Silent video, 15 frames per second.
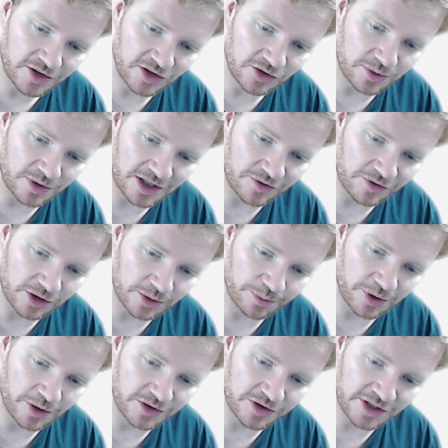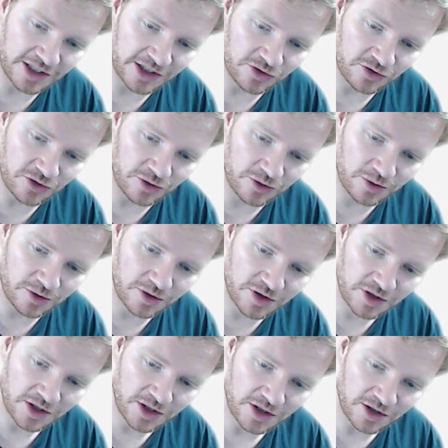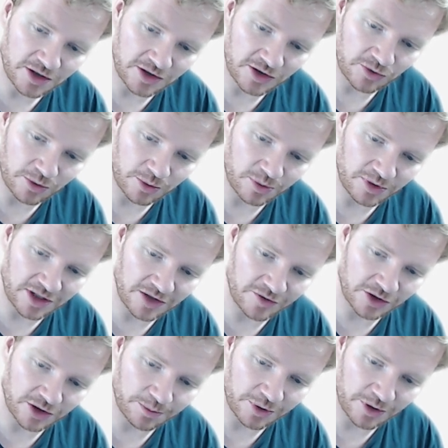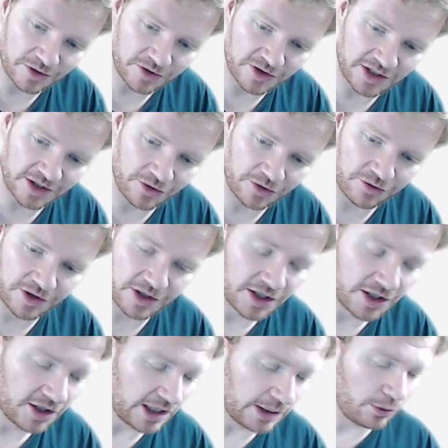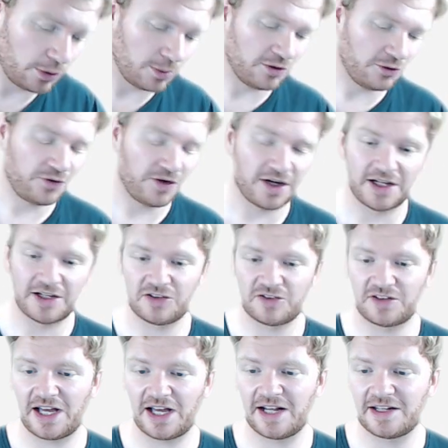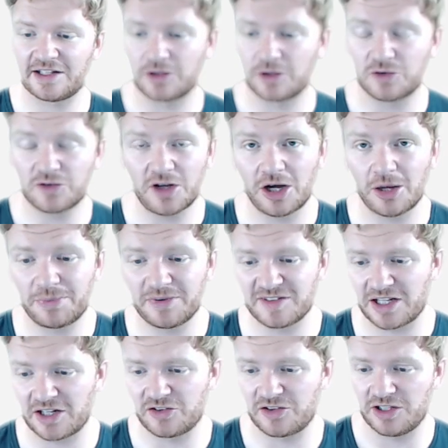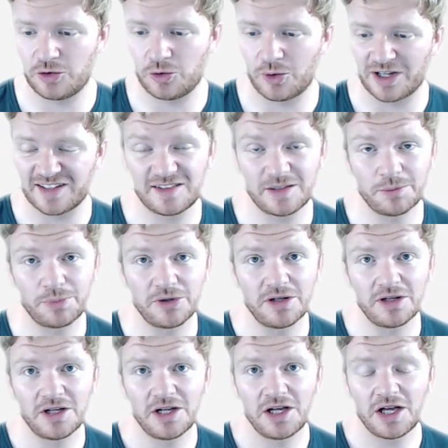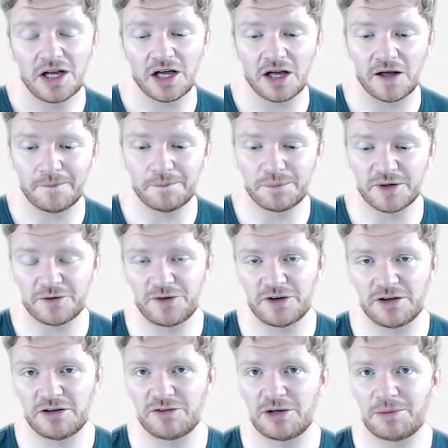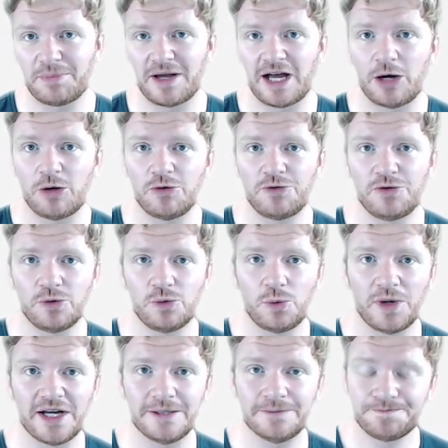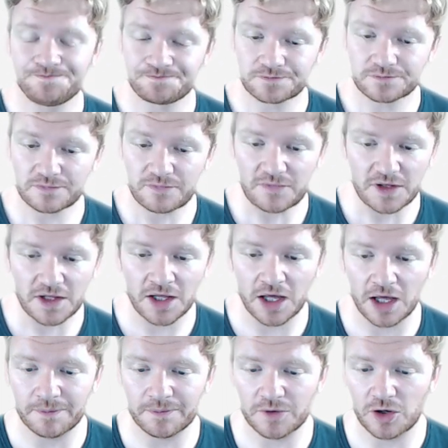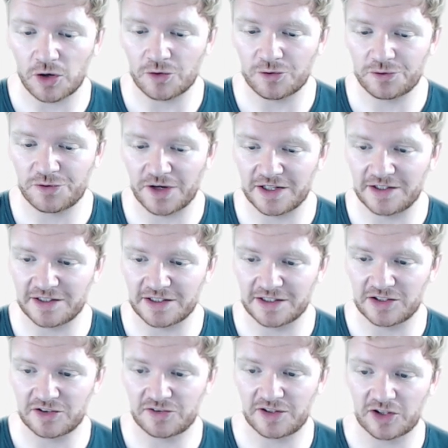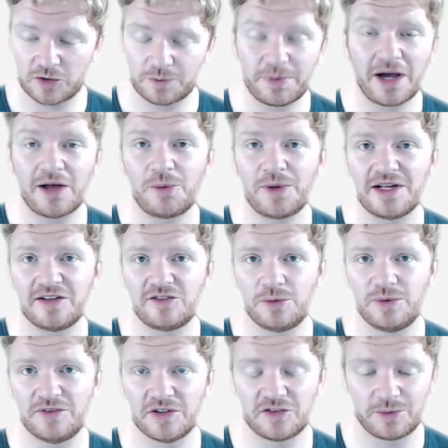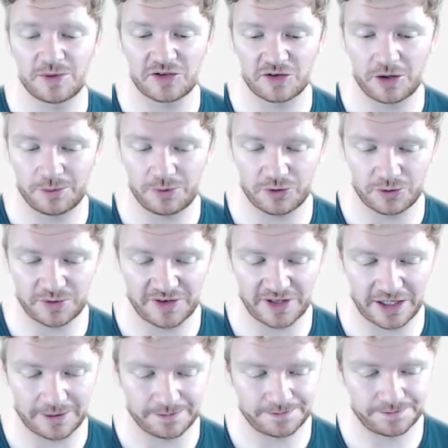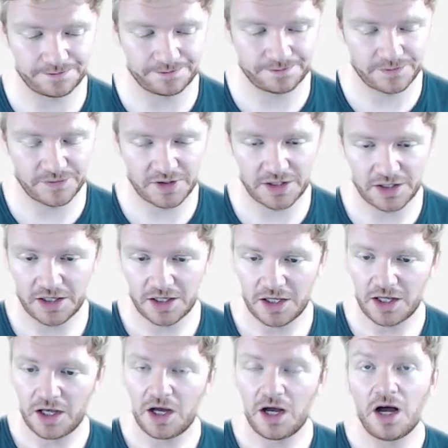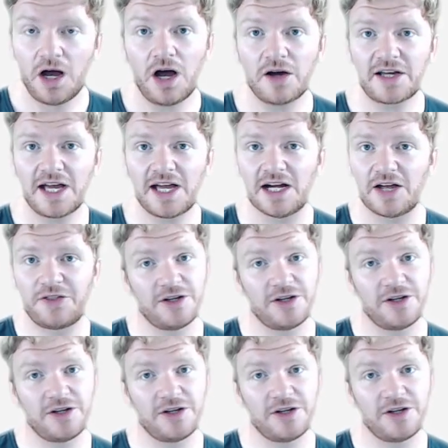this will have a component E2, and this one will have a component E3. And what we'll find is that adding those up is actually quite simple, um, but very, very powerful way um, of finding these things. But I'll wait until we've done some examples with that. Okay, I